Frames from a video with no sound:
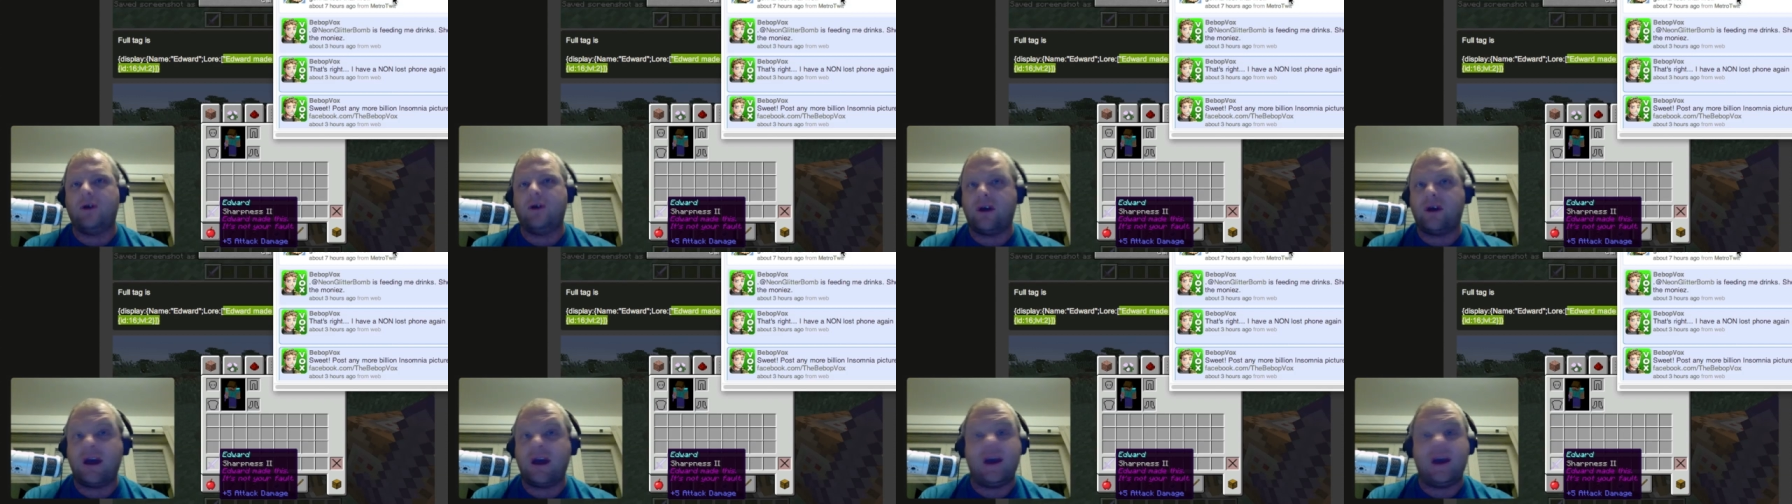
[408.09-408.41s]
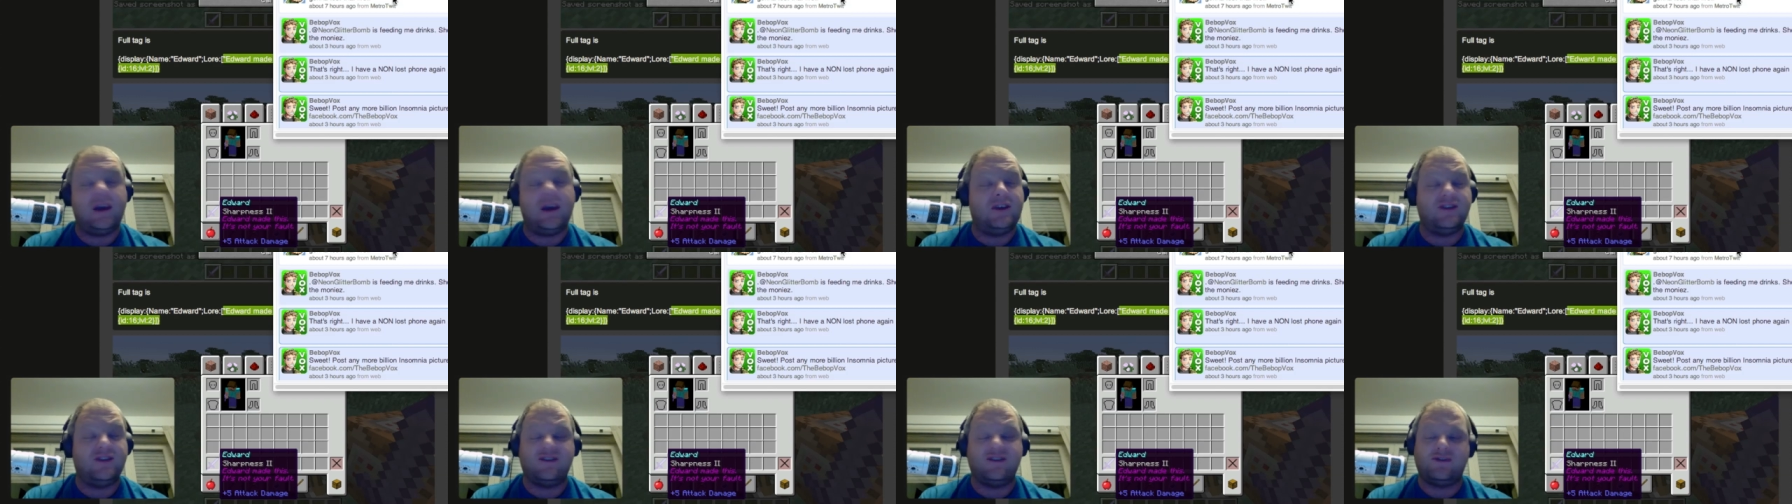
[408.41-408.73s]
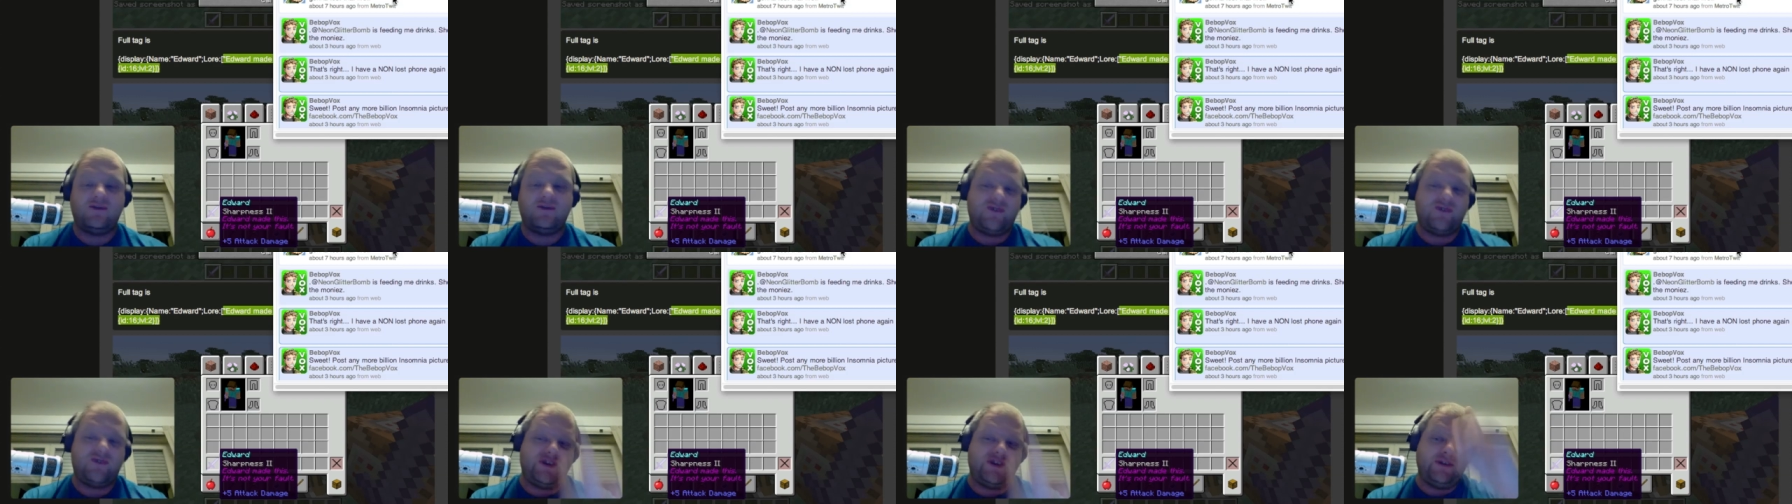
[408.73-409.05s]
Okay, it
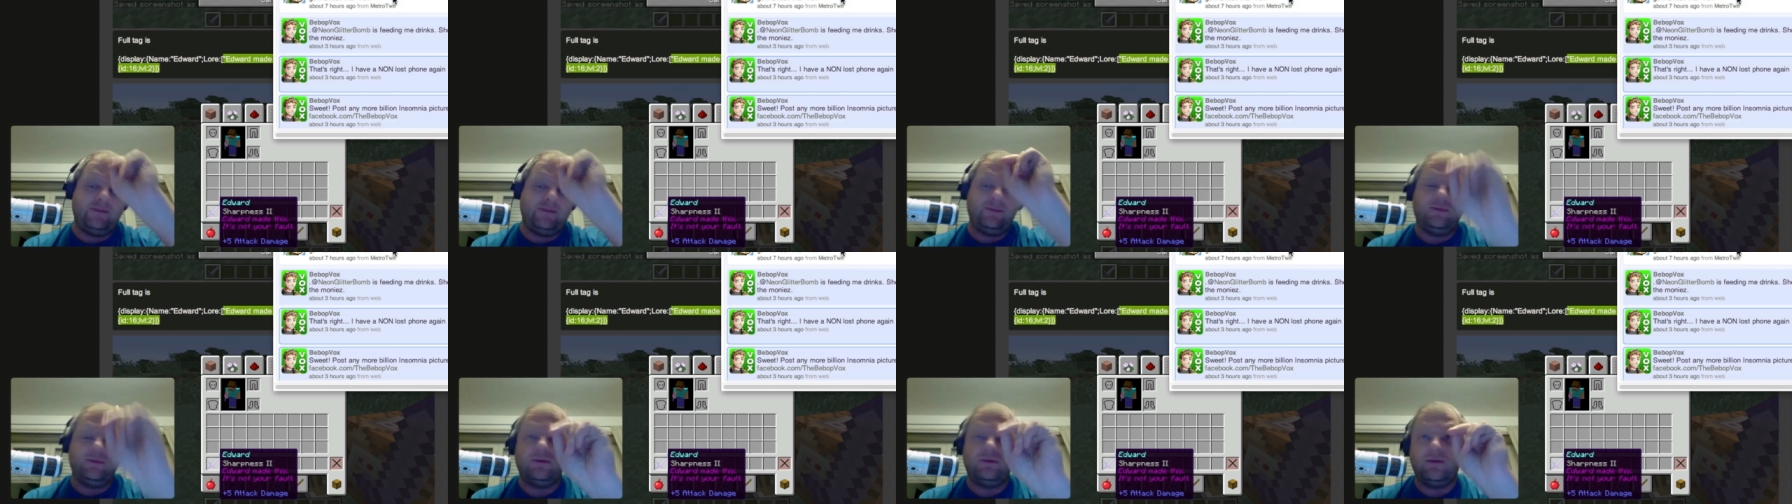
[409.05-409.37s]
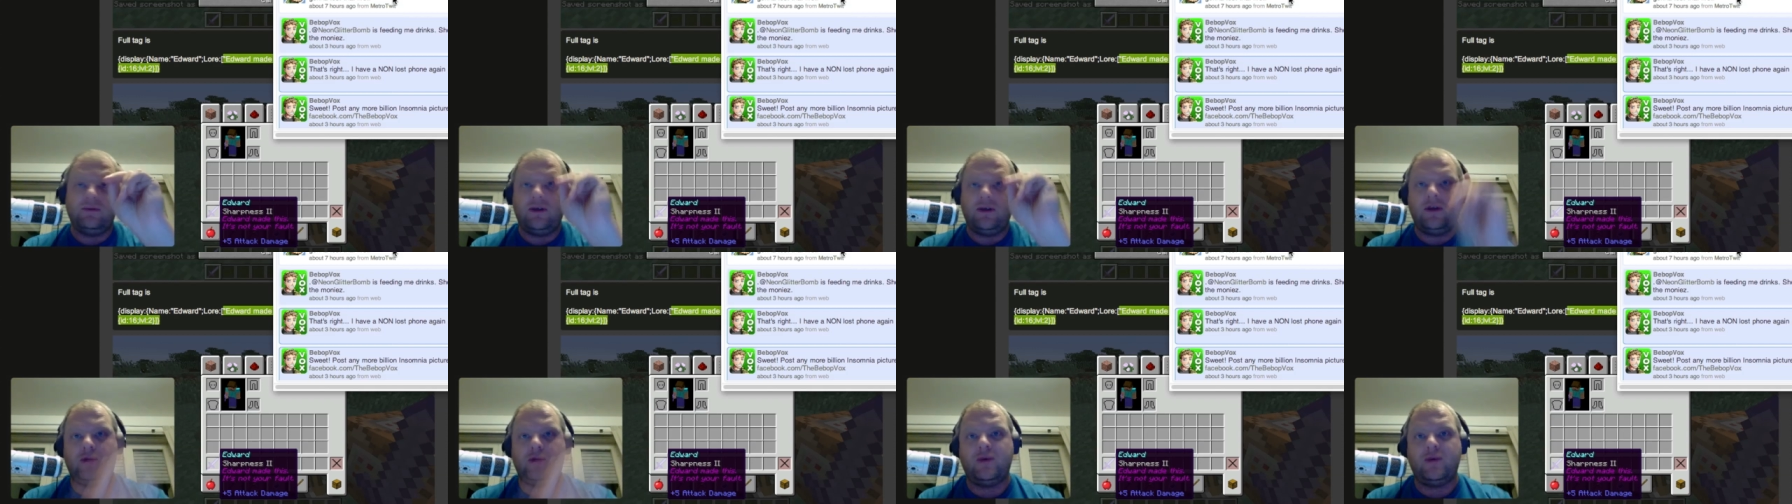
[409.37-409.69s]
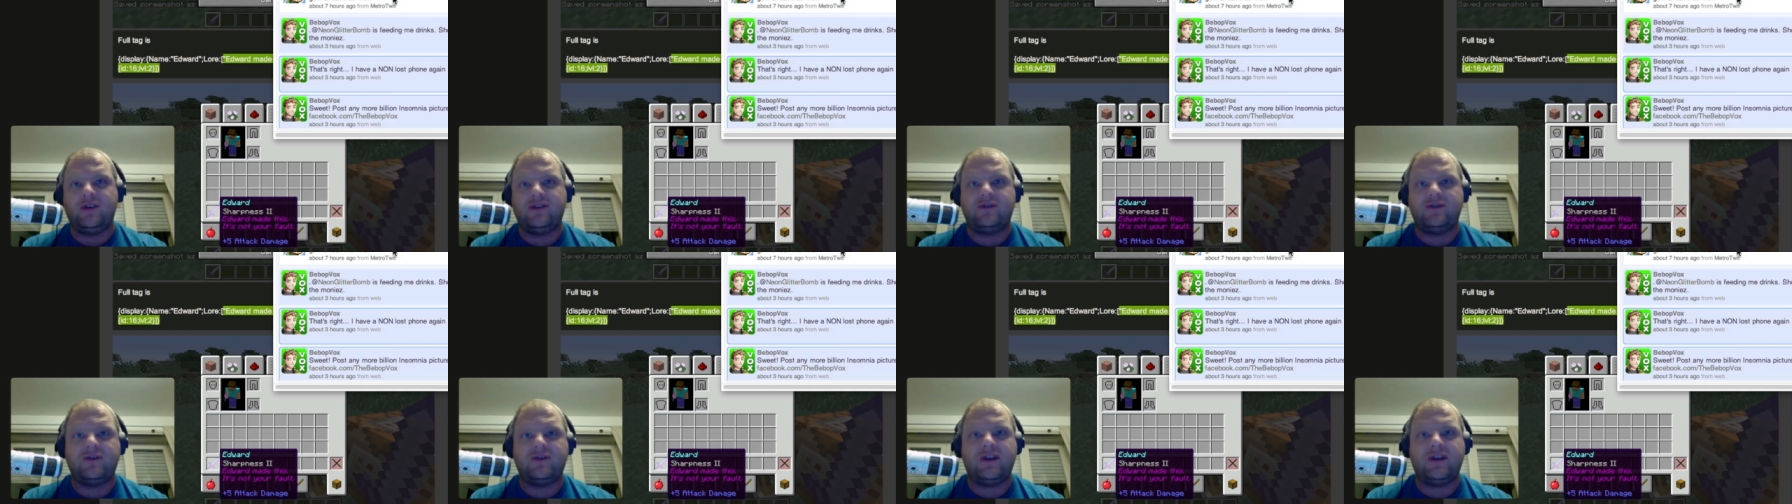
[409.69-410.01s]

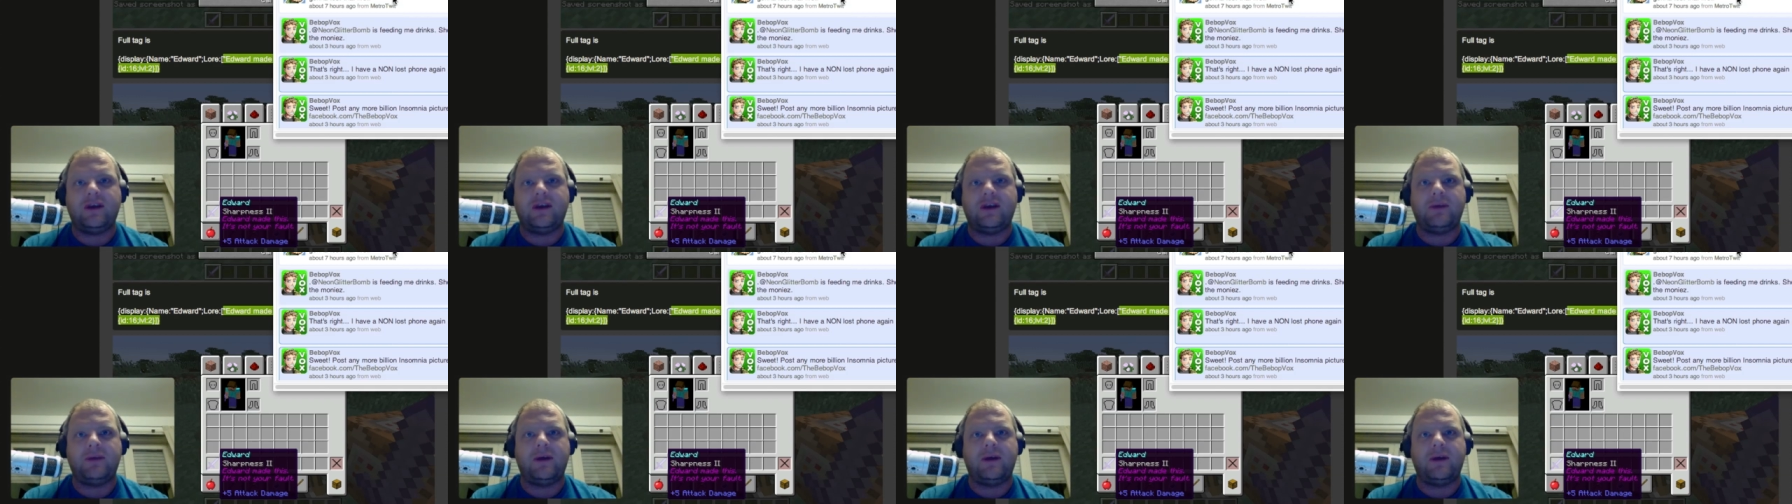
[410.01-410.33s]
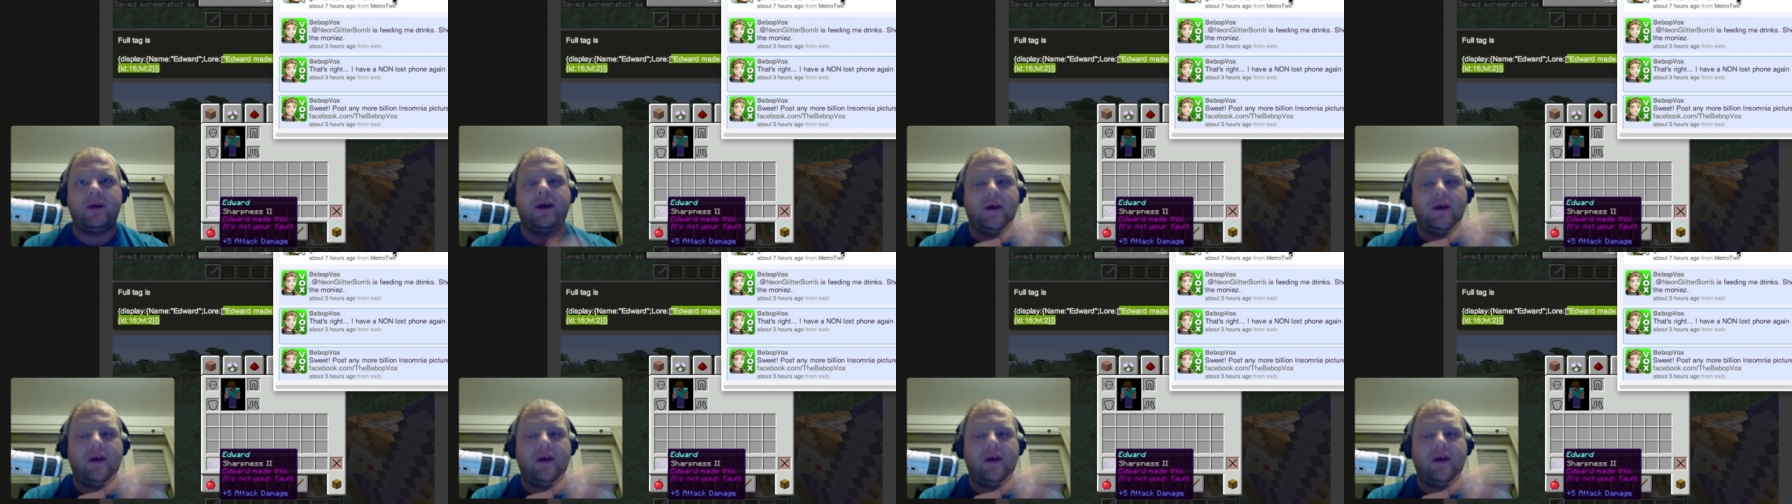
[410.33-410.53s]
went straight up there.